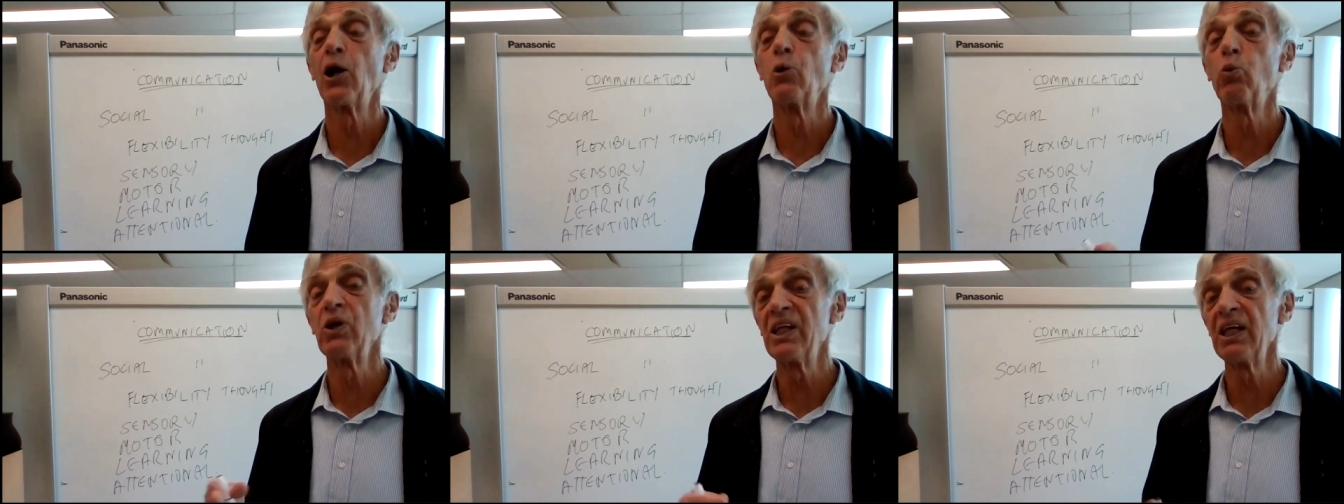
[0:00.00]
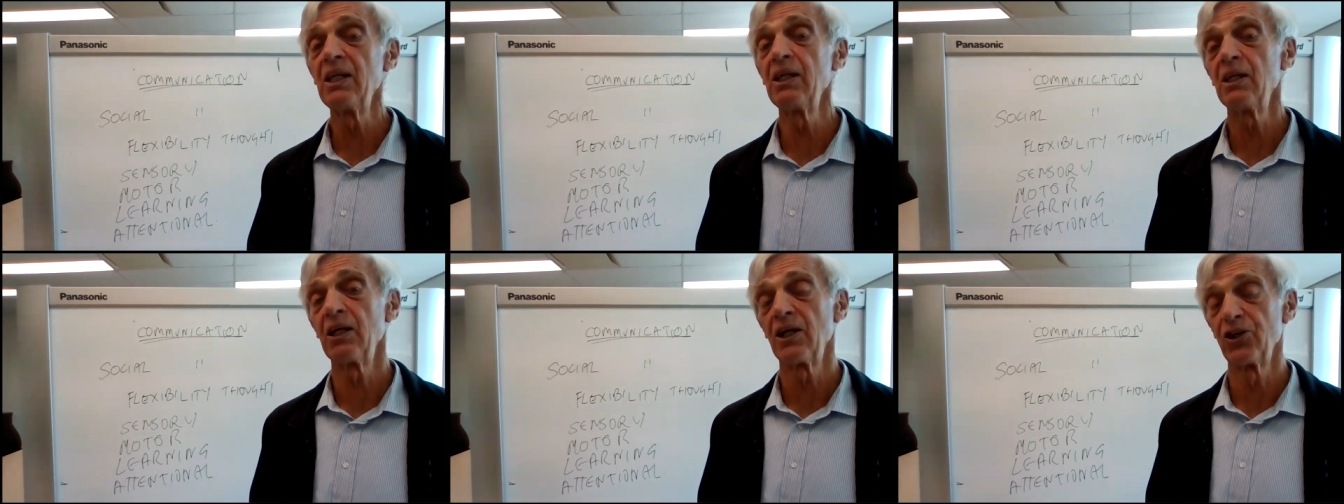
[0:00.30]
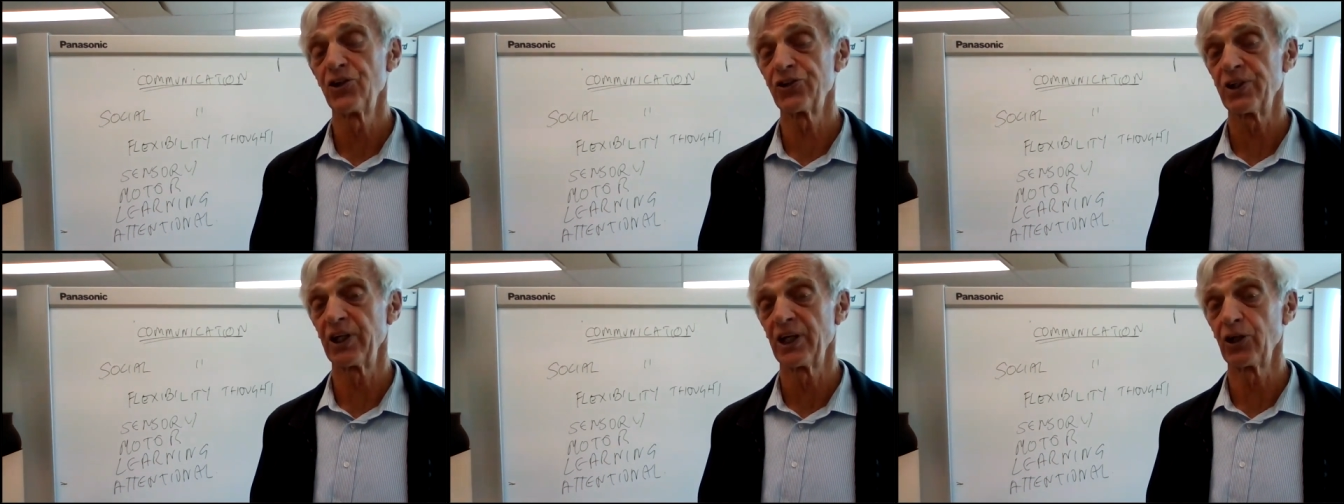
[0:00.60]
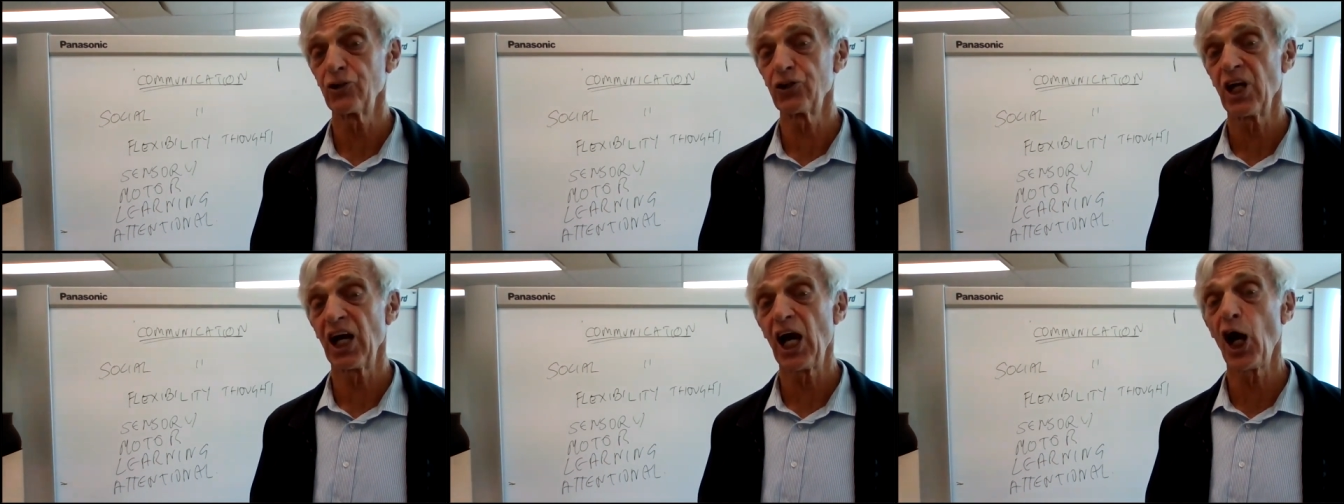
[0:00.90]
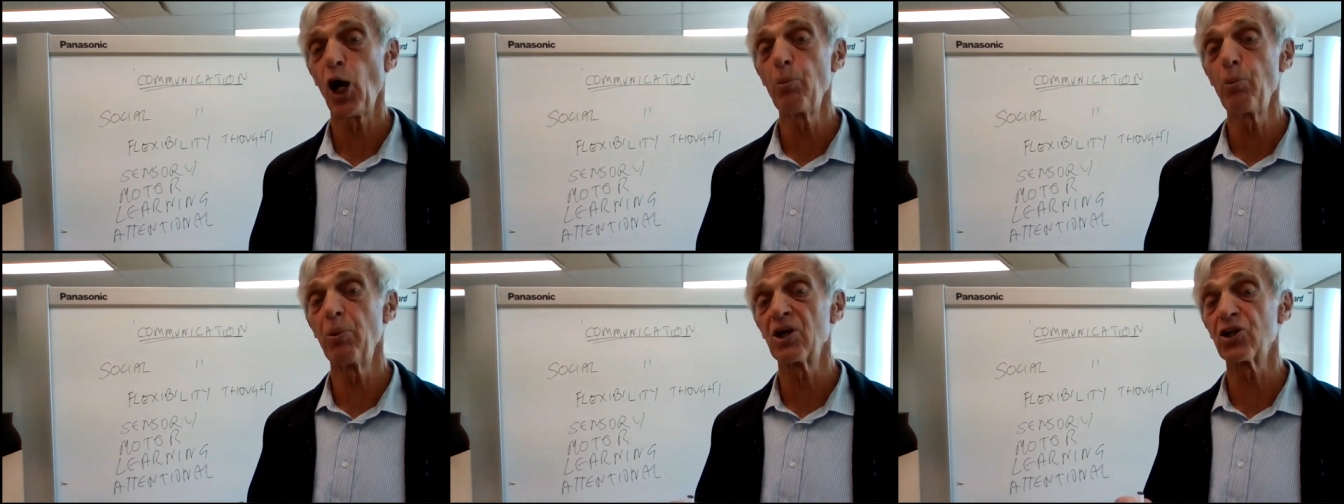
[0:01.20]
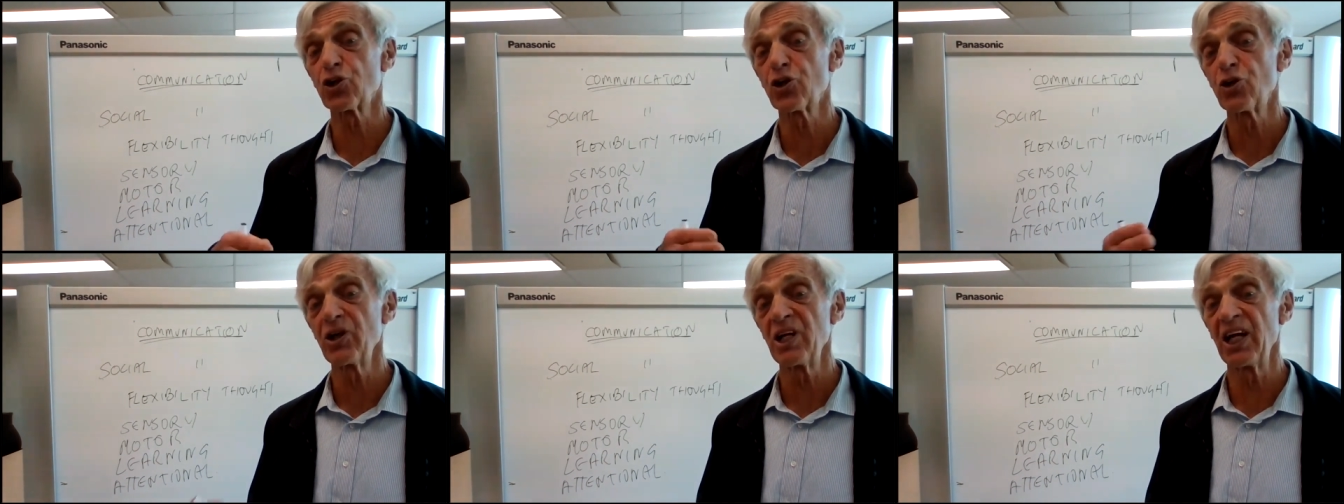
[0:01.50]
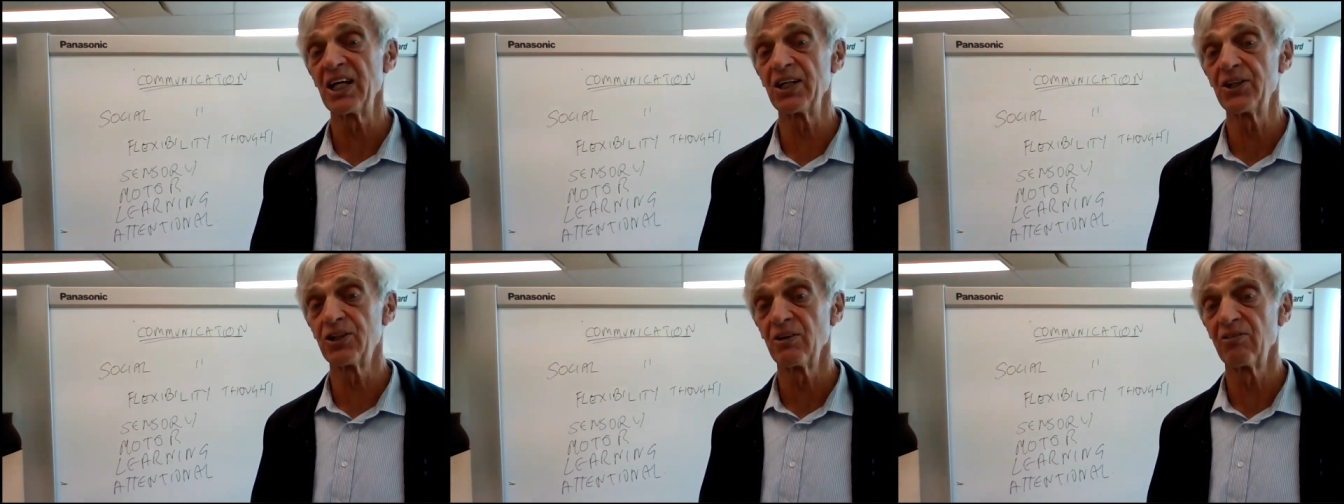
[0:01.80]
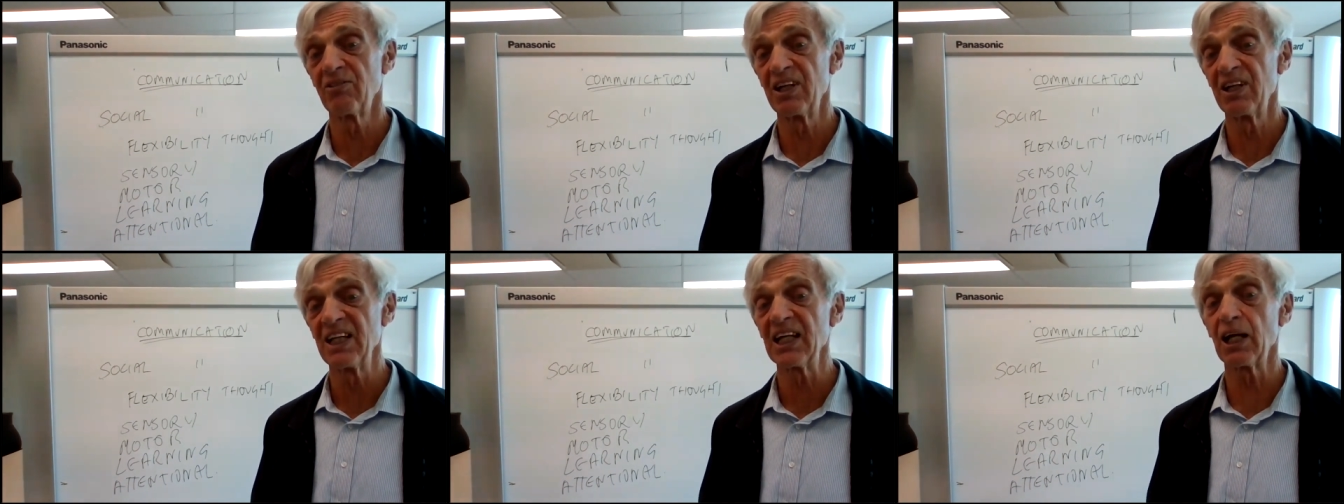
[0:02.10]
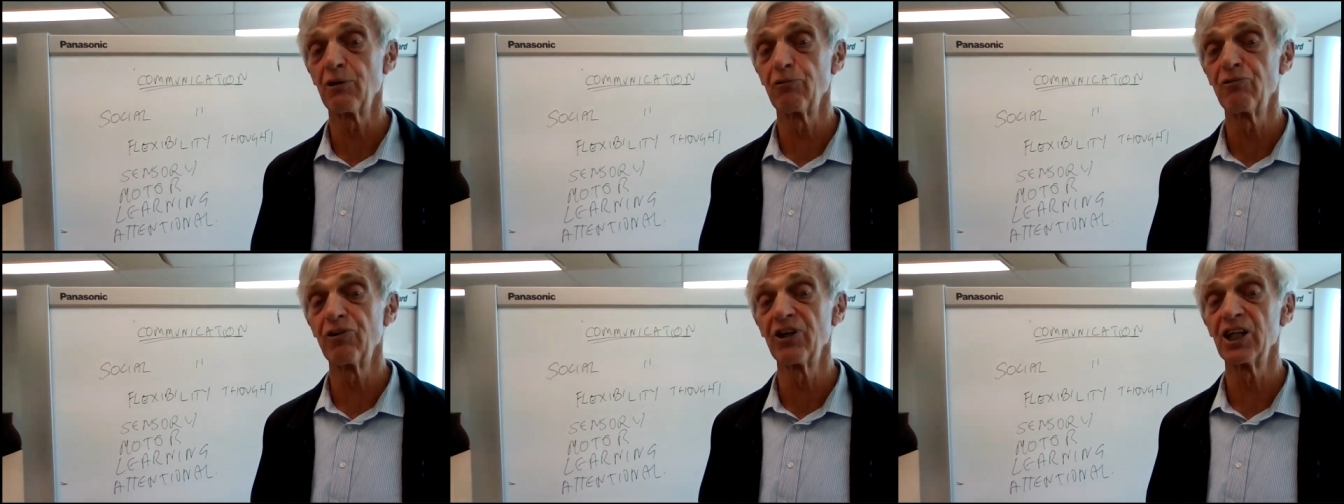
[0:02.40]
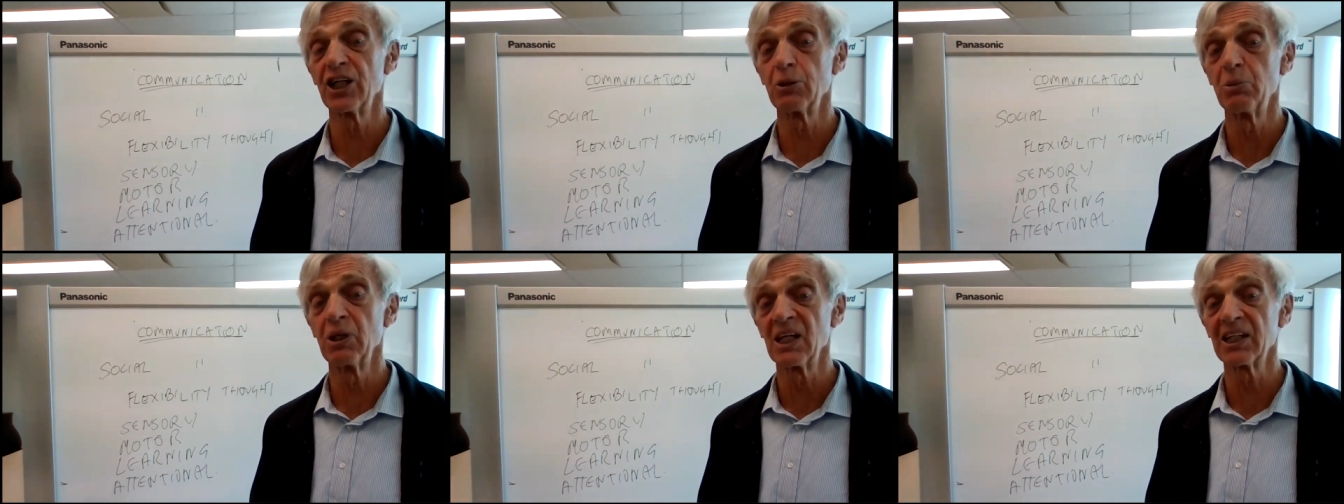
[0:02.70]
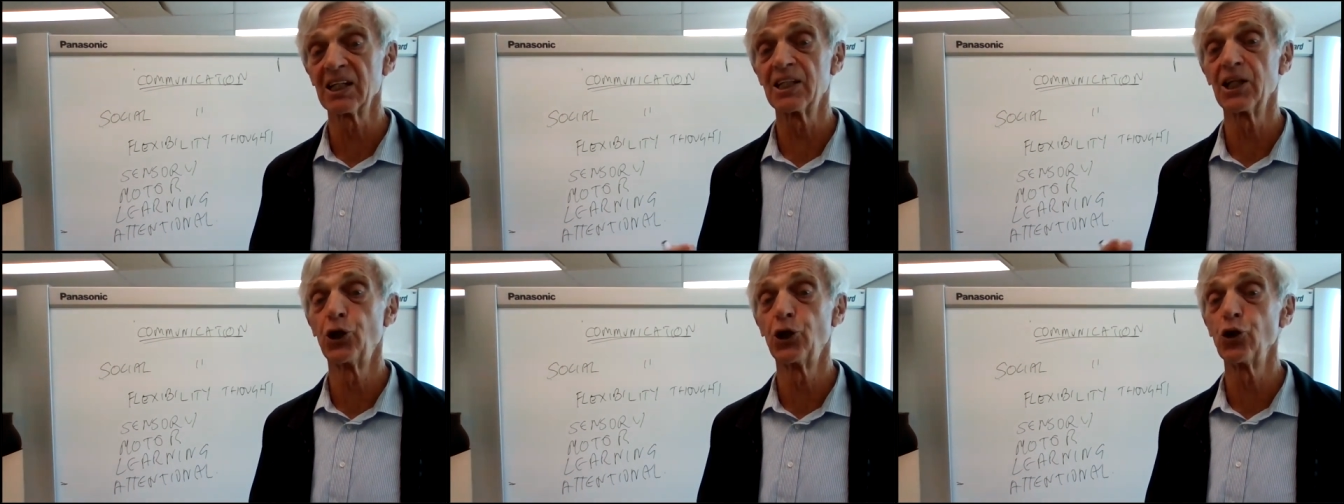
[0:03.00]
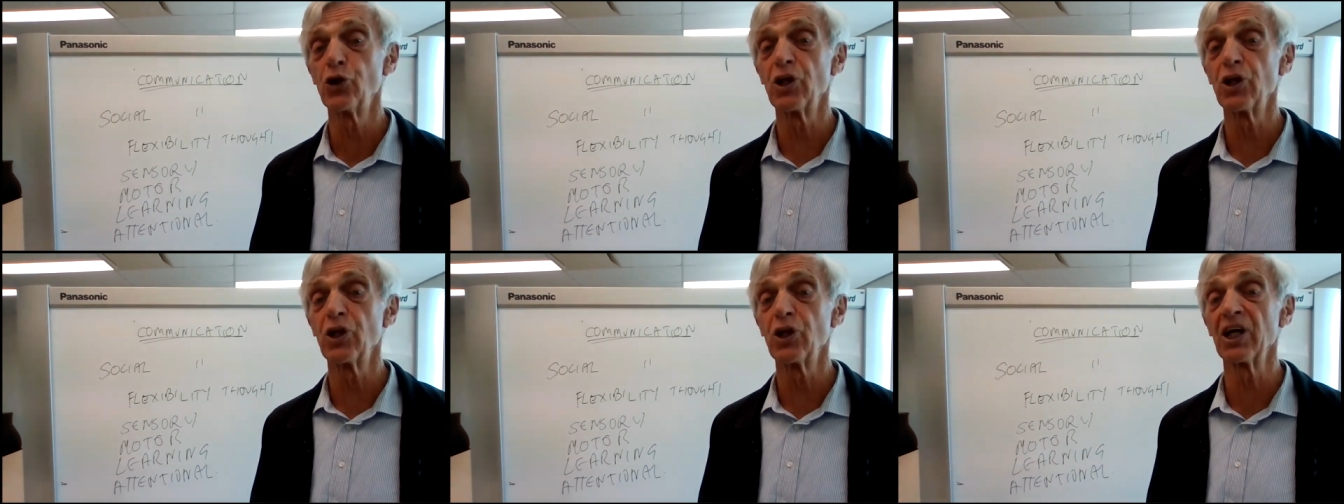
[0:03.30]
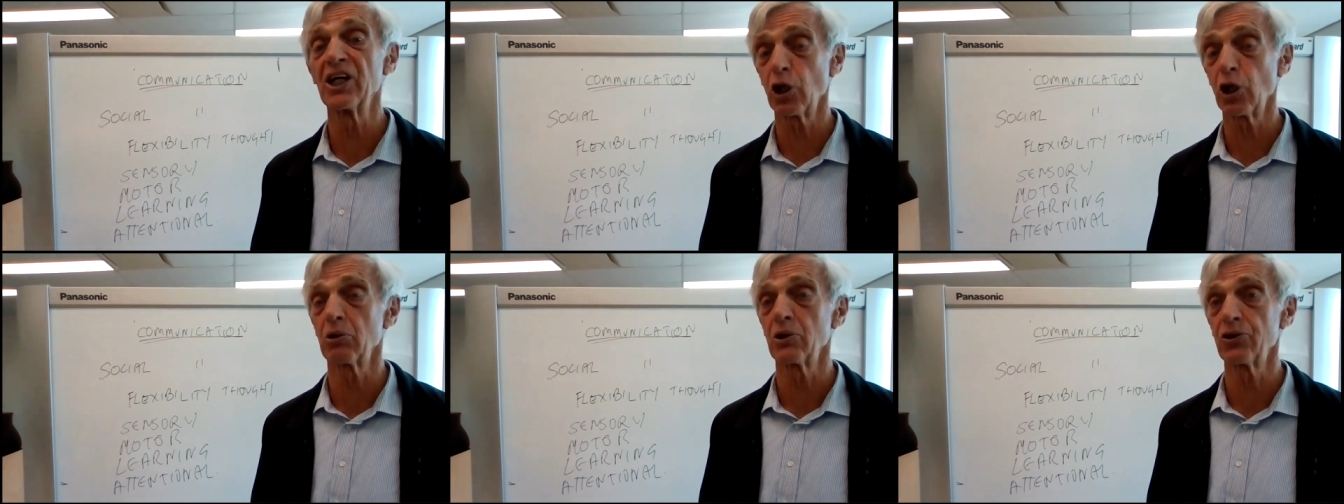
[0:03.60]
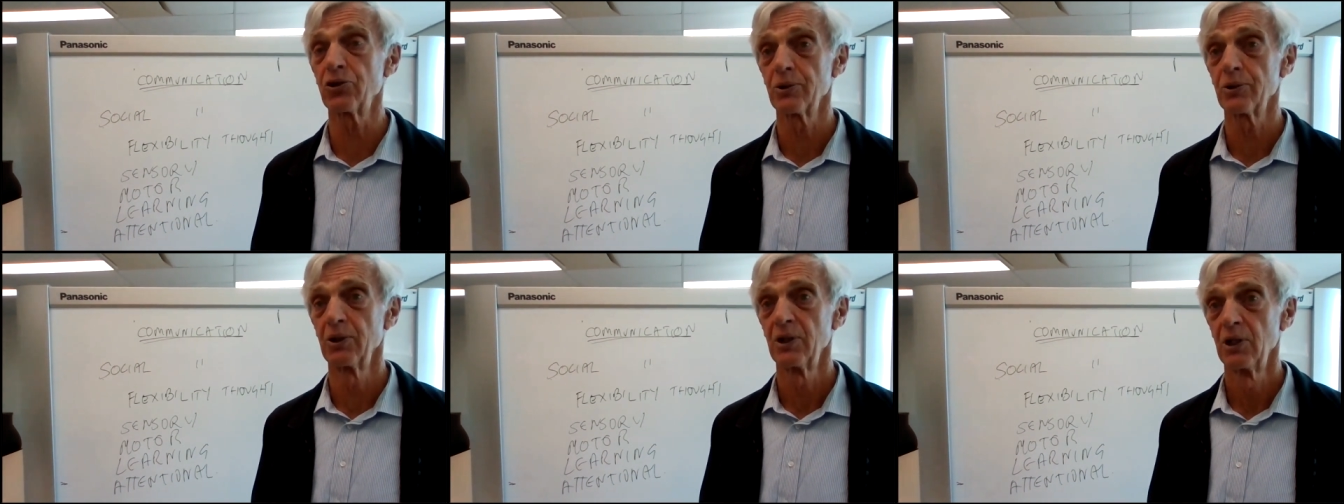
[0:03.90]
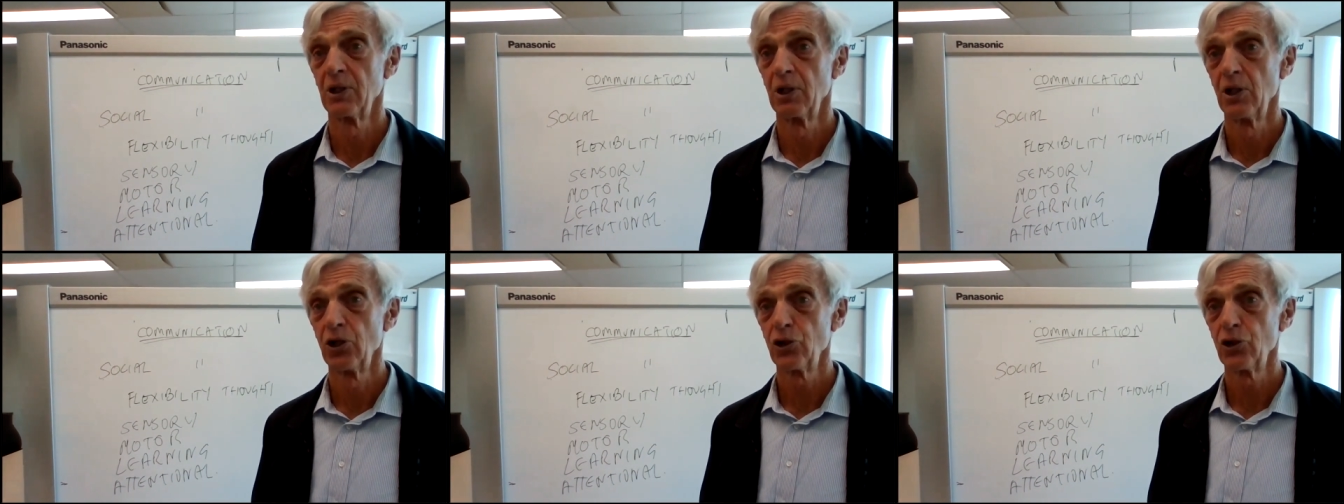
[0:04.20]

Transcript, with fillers: And within those things, how much creativity and variability do they show us?